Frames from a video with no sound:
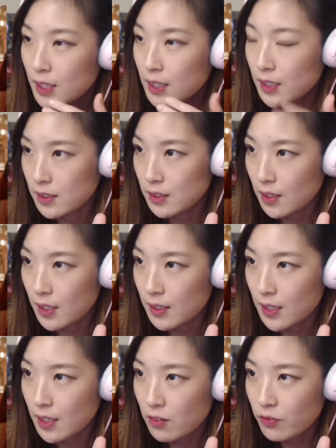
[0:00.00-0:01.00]
Sorry.
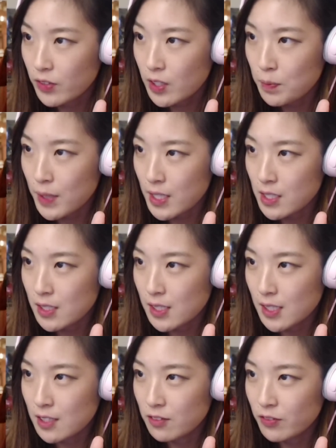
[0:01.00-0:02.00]
Thank you for your patience. I
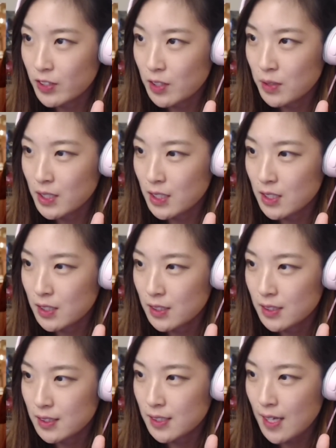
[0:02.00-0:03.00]
just really wanted to
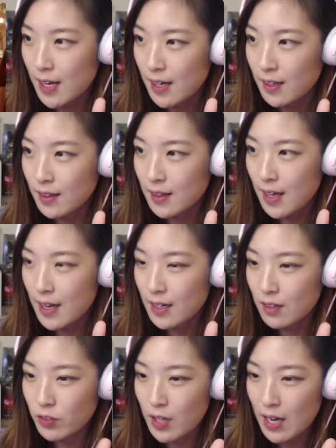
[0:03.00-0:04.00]
say that
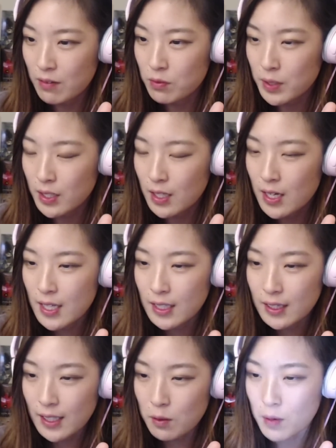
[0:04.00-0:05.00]
if you haven't been
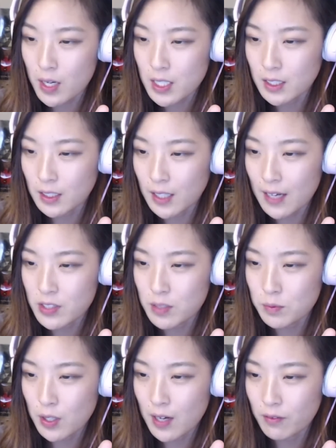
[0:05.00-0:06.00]
like watching the live
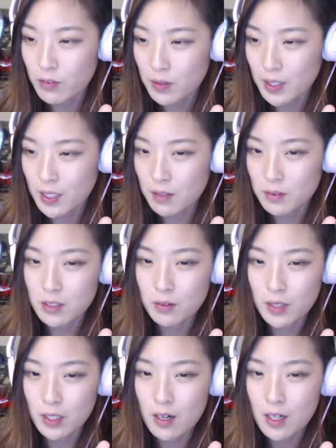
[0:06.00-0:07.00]
streams, you have no idea what's
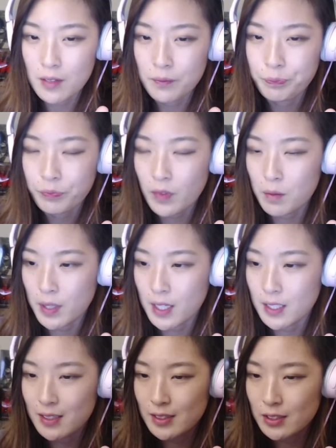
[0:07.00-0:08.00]
going on. But
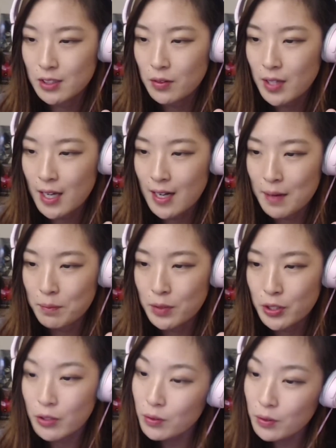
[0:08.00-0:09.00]
just know that I'm
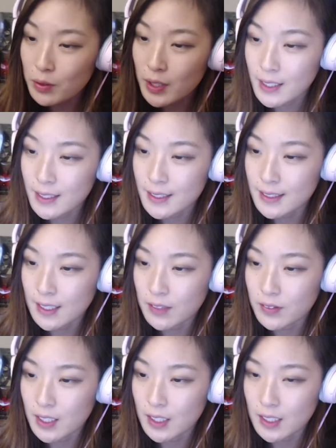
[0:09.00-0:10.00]
new to
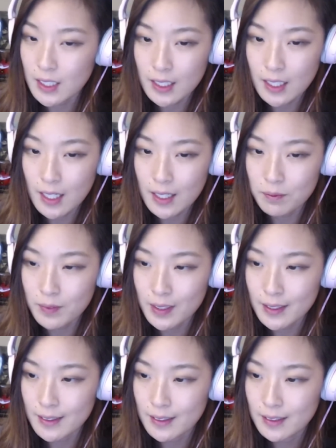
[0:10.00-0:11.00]
17 and I'm
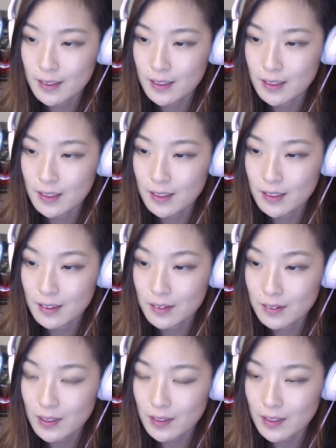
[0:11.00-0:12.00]
like
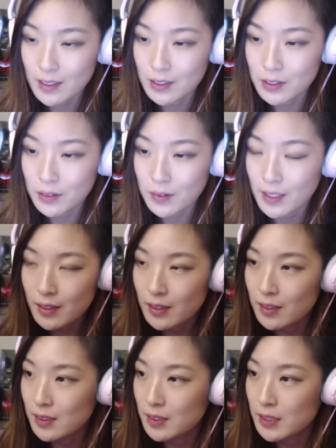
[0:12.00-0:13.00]
really enjoying
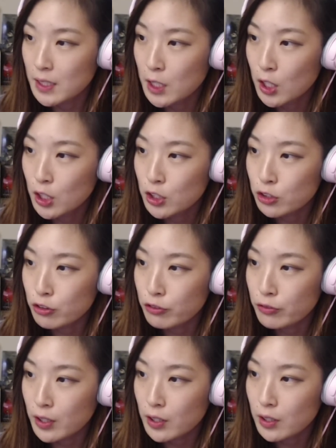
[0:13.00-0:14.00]
this so
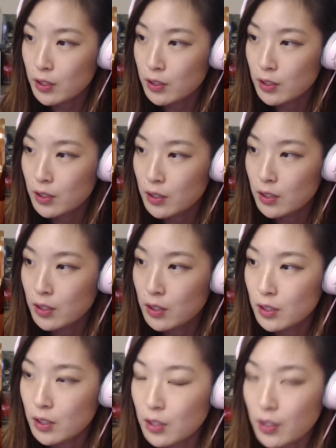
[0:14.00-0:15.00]
far.
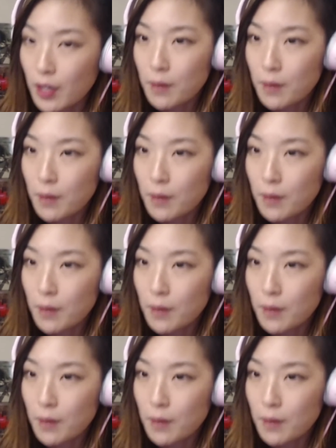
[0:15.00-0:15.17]
Okay.